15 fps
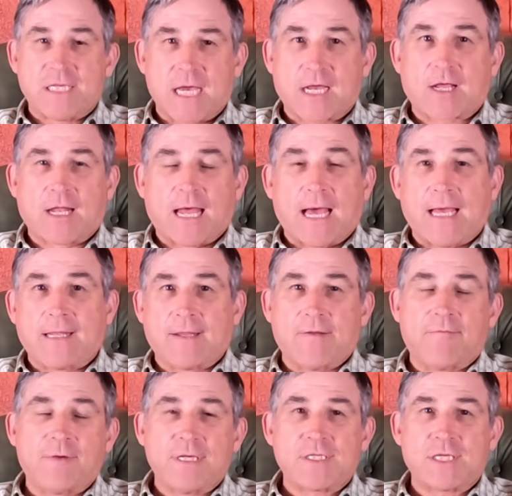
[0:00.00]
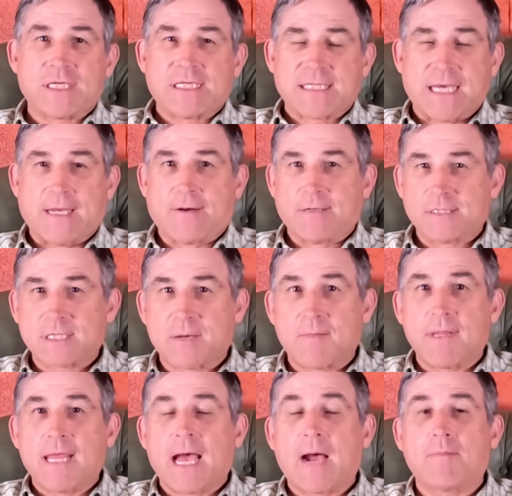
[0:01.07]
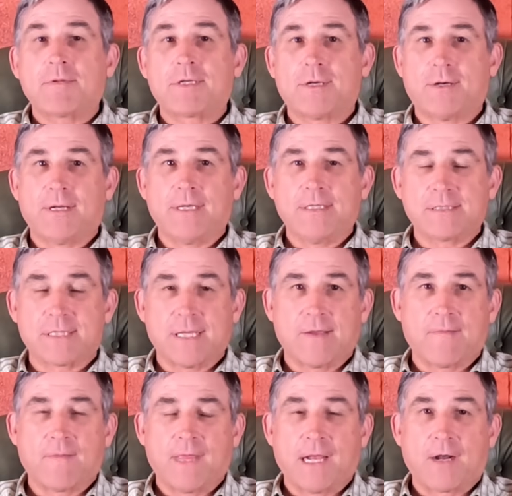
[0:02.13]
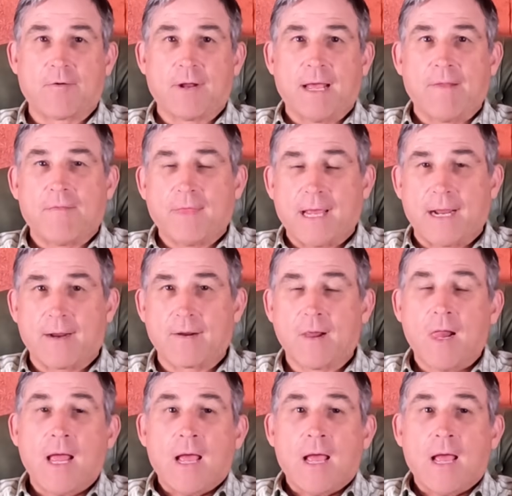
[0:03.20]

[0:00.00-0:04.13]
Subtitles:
Jekyll Island Fishing Center and some of the opportunities that are right there.